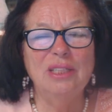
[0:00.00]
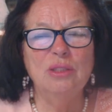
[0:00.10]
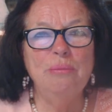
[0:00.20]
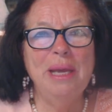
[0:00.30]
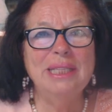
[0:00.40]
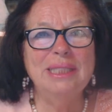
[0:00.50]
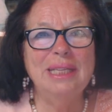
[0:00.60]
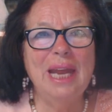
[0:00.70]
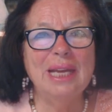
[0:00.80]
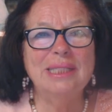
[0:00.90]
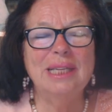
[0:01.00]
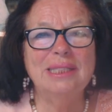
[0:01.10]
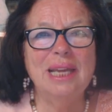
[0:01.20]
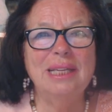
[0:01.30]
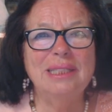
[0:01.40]
to make that
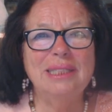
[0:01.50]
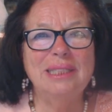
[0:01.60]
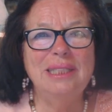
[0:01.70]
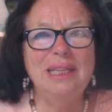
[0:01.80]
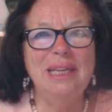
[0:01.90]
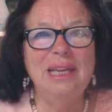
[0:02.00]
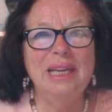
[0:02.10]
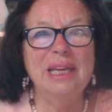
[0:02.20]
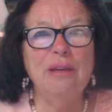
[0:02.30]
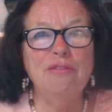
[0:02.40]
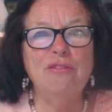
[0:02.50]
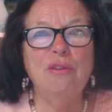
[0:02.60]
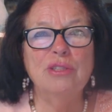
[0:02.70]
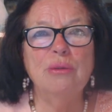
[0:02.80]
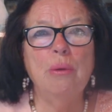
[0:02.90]
exercise a gift
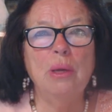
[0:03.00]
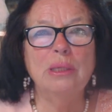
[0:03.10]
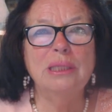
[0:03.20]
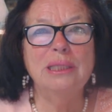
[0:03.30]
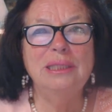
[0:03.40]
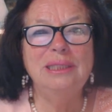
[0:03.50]
for the world.